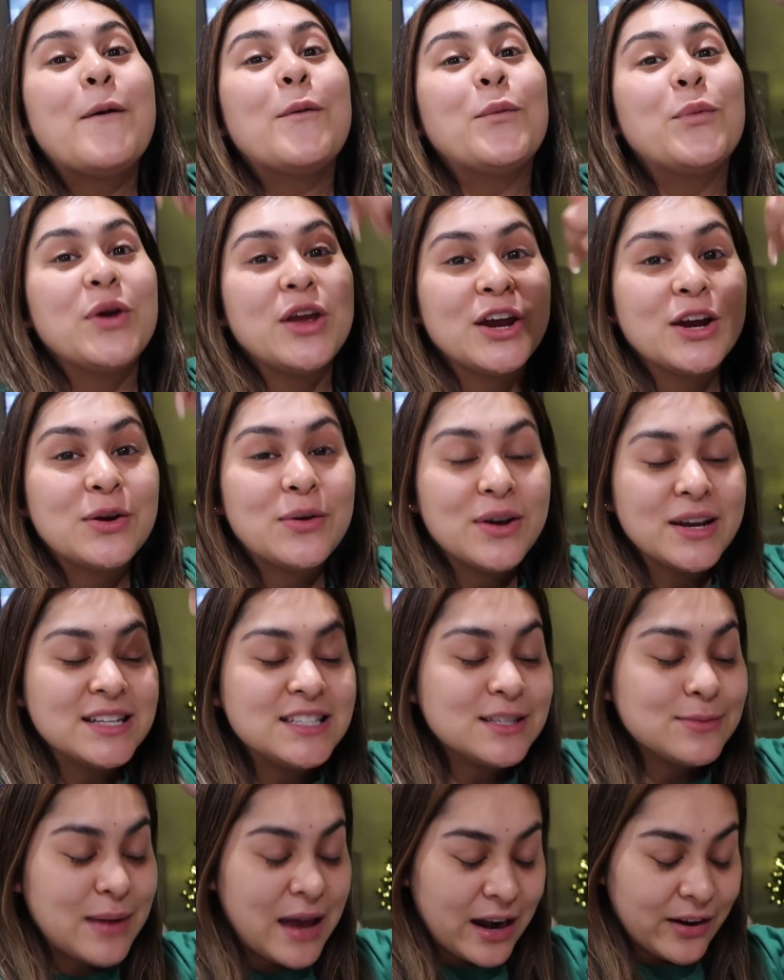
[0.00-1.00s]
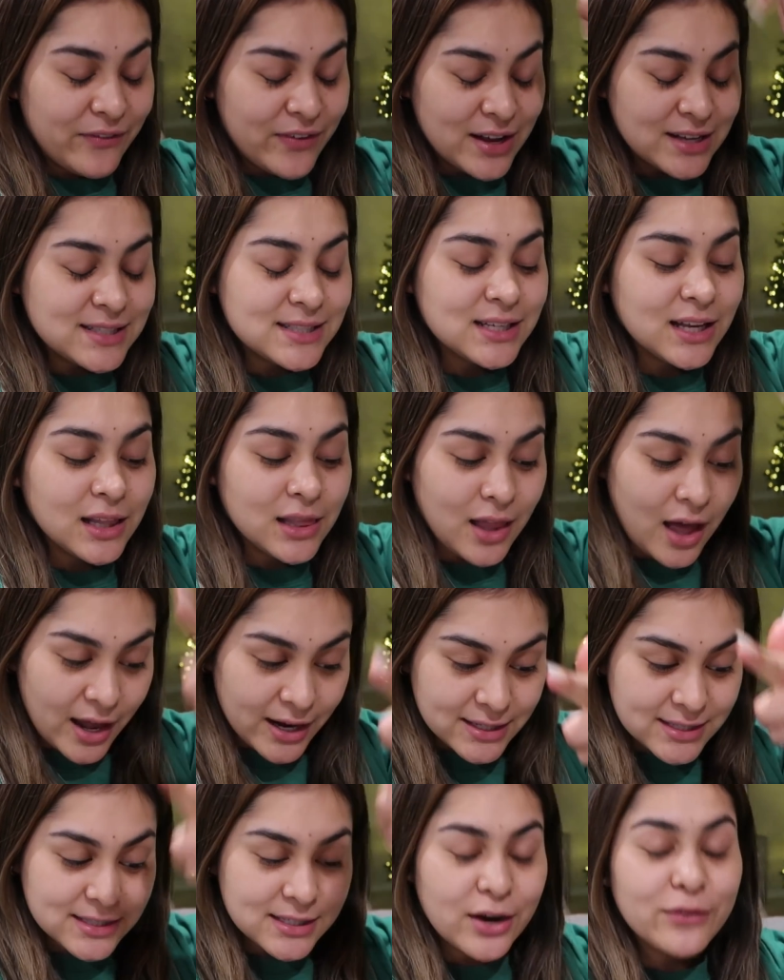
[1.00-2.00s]
we are going to manifest a
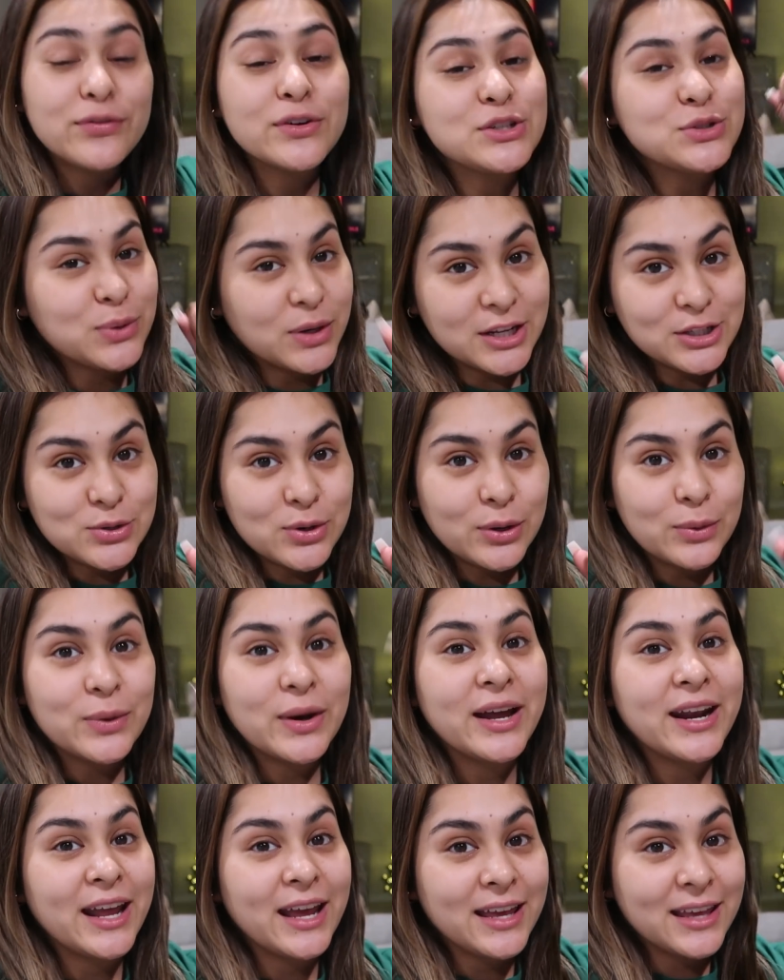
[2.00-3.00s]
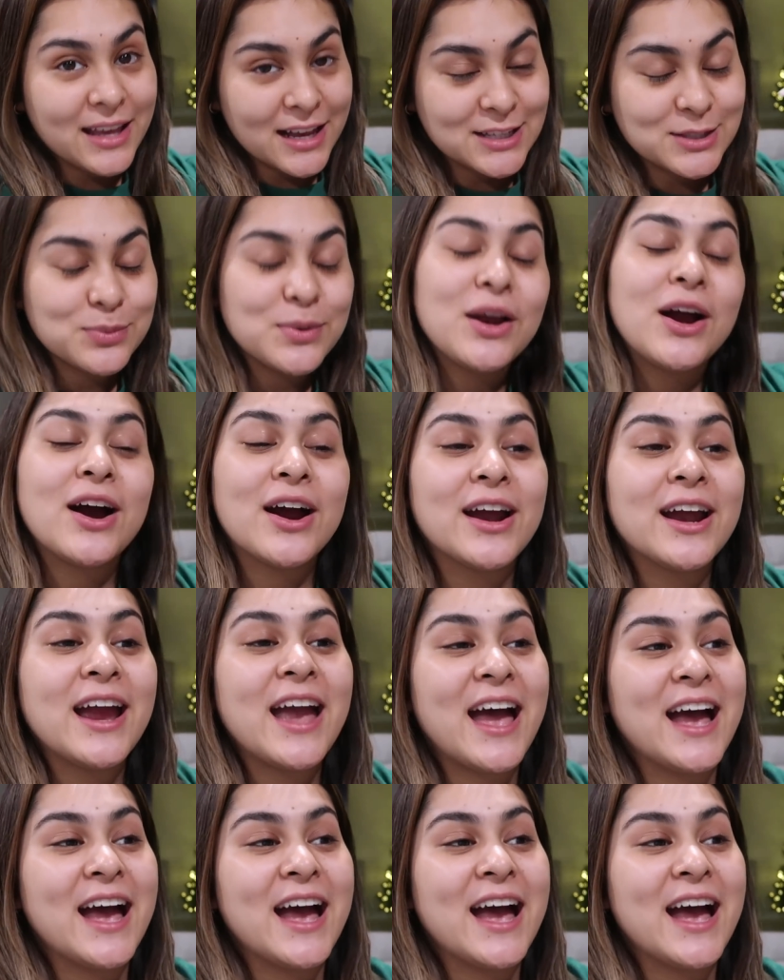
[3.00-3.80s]
lot of stuff for 2021 yes we are